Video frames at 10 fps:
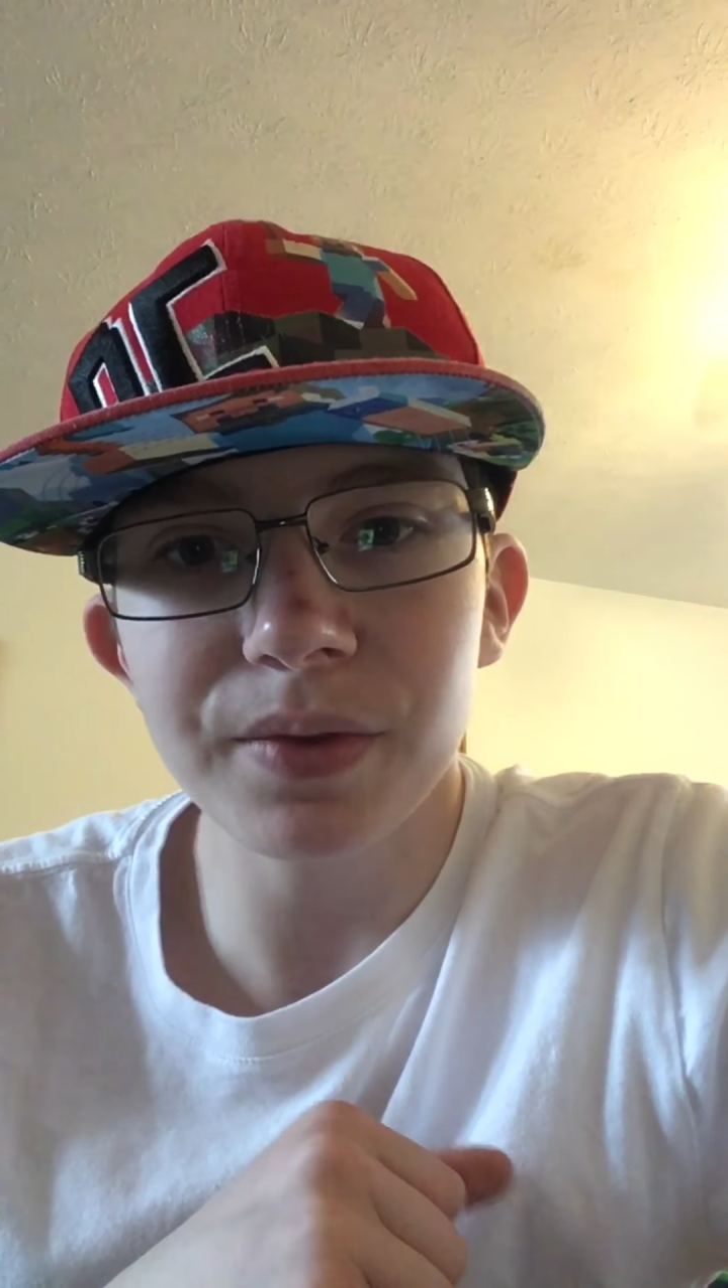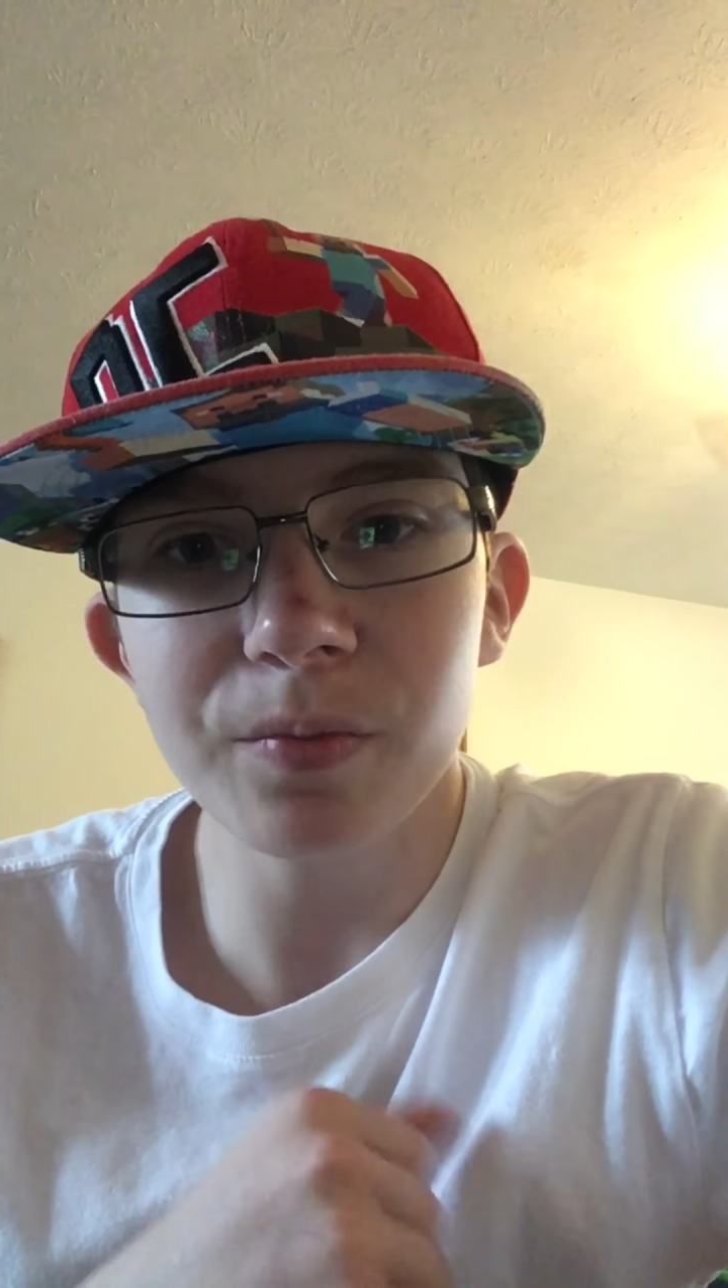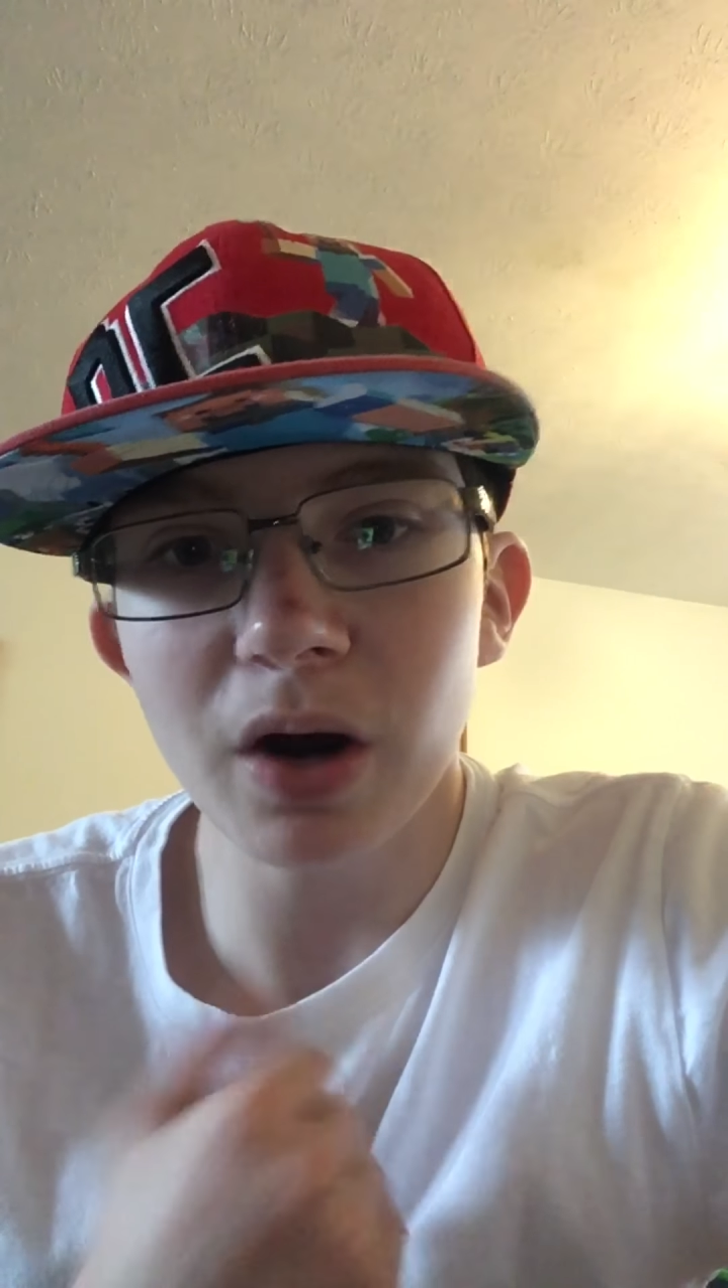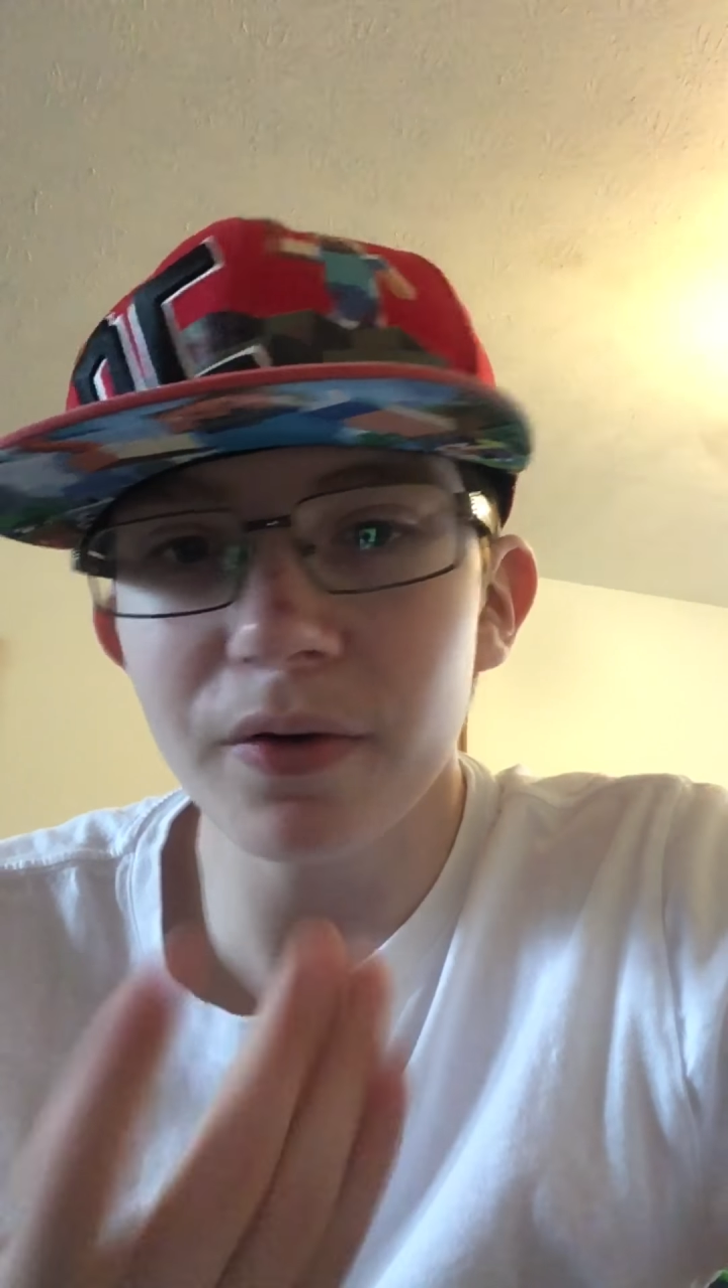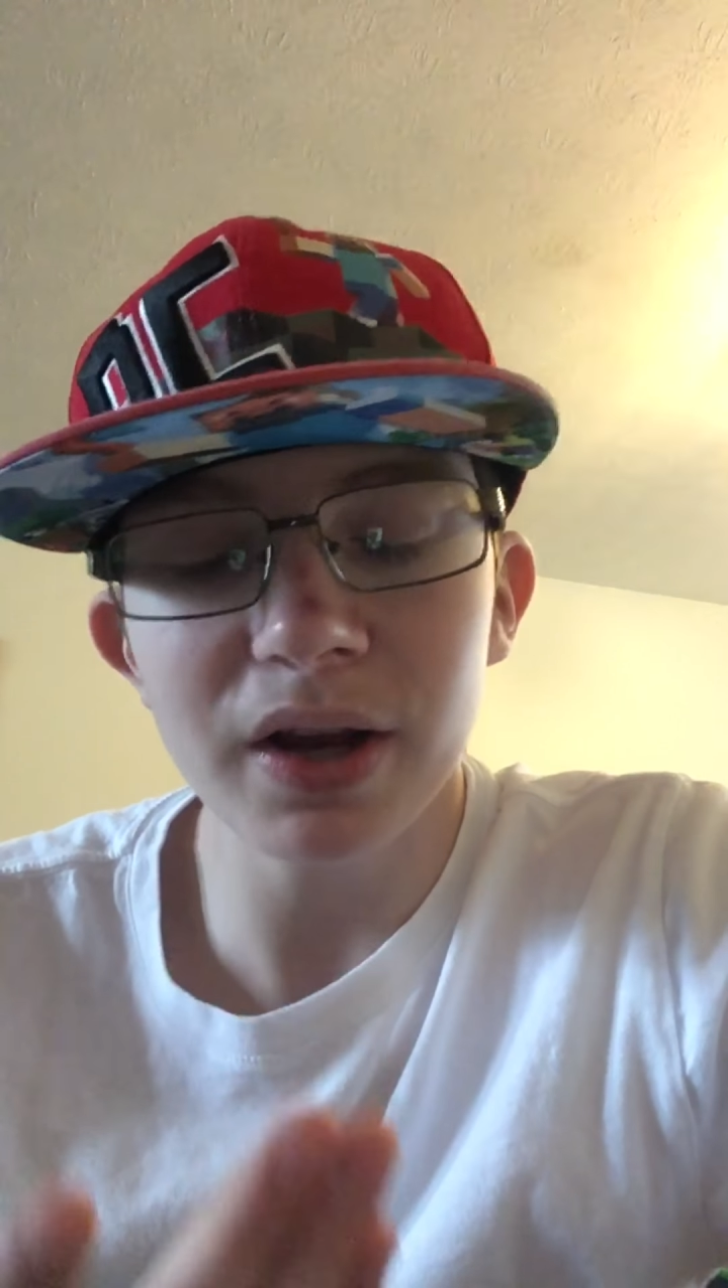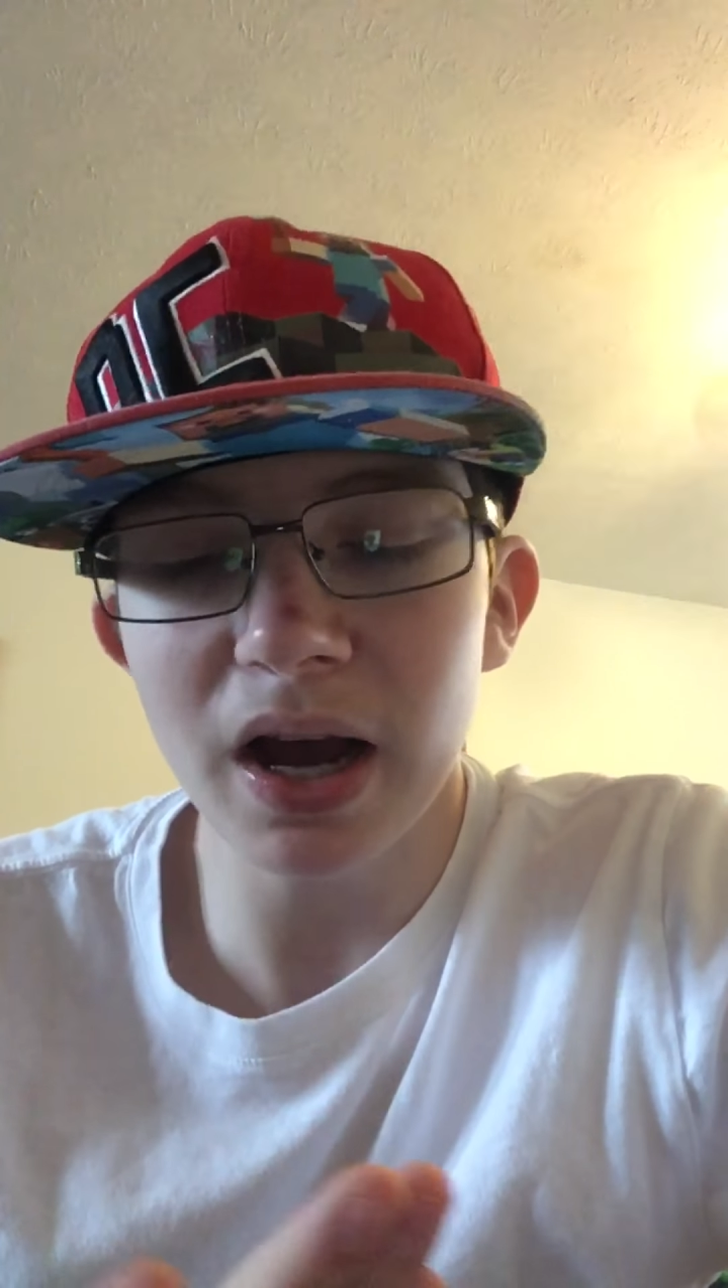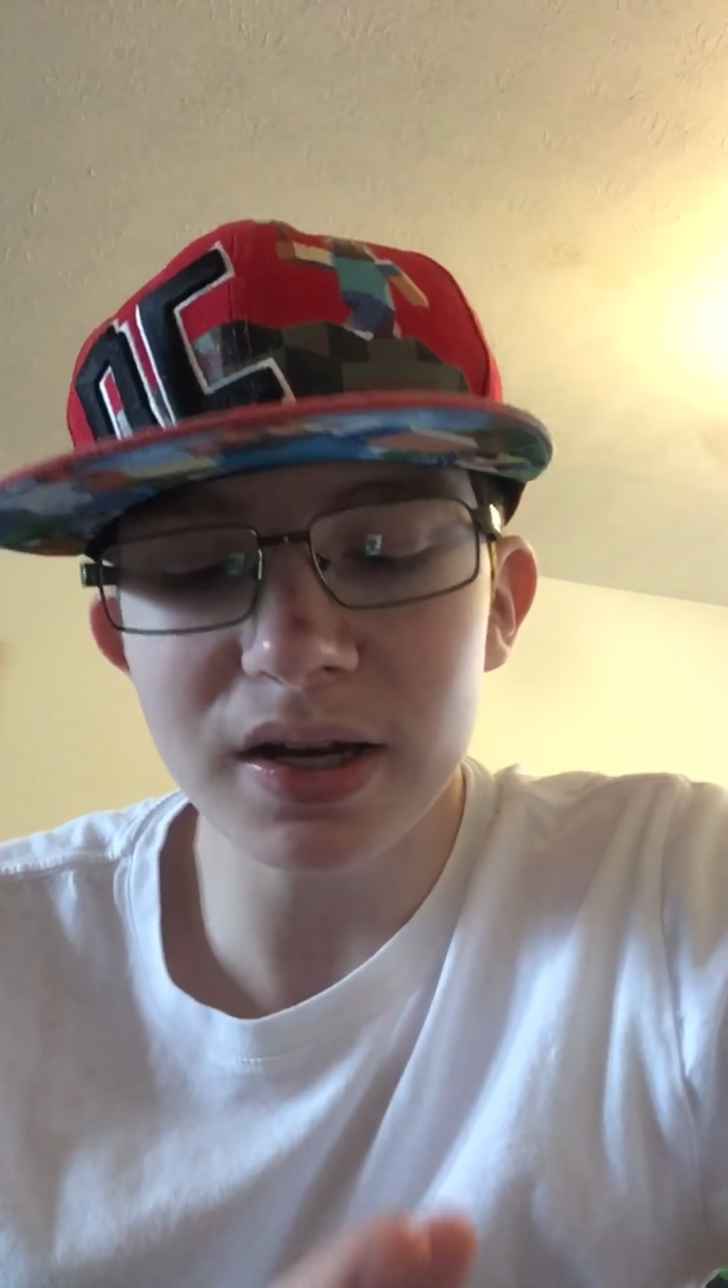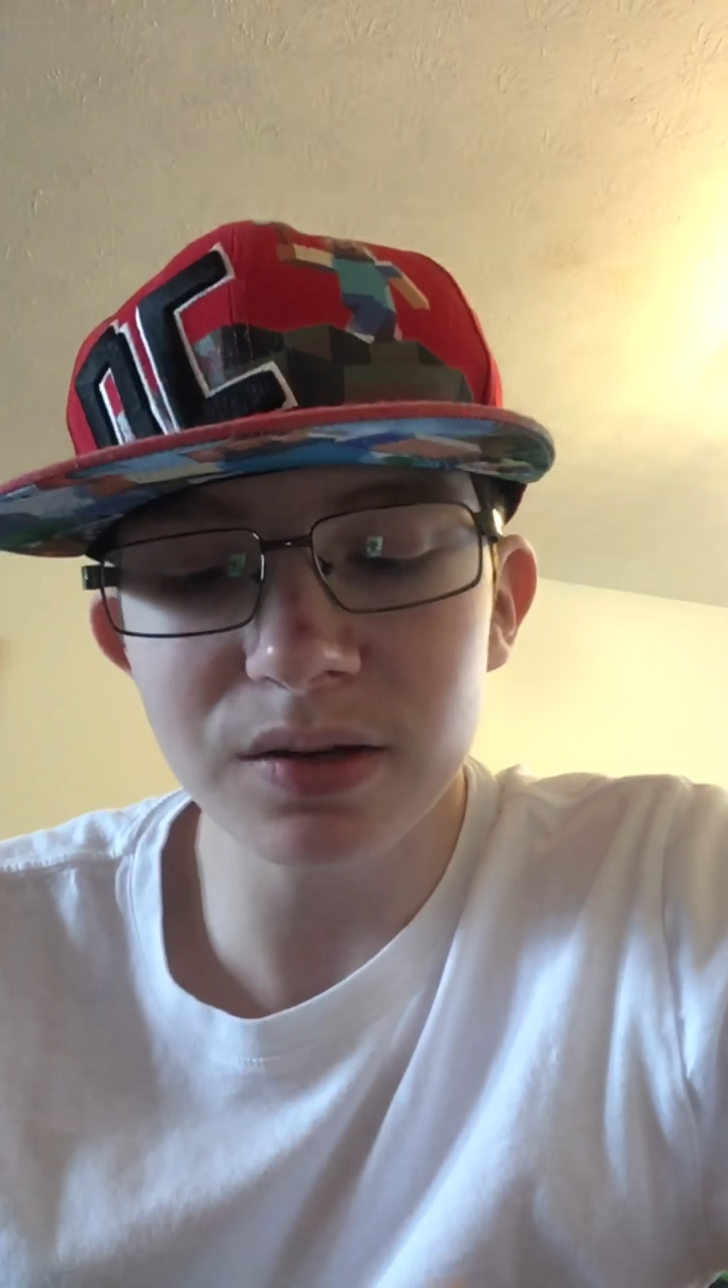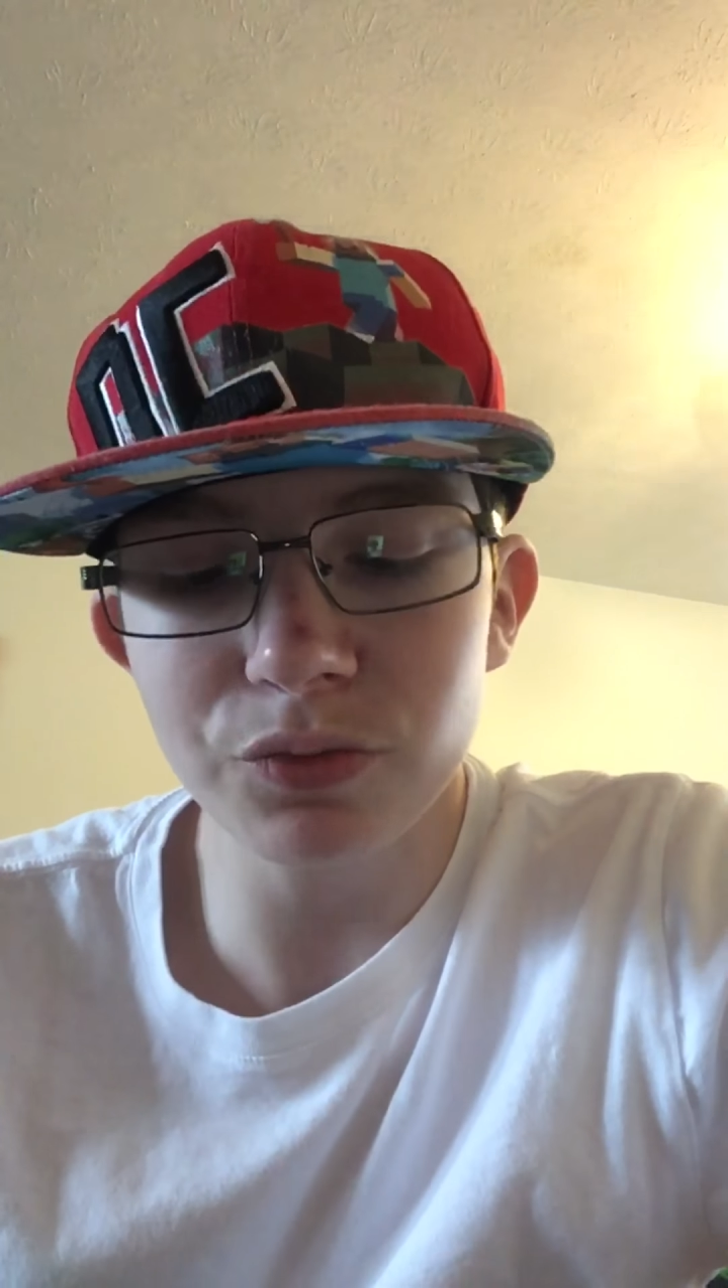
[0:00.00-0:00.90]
whenever he has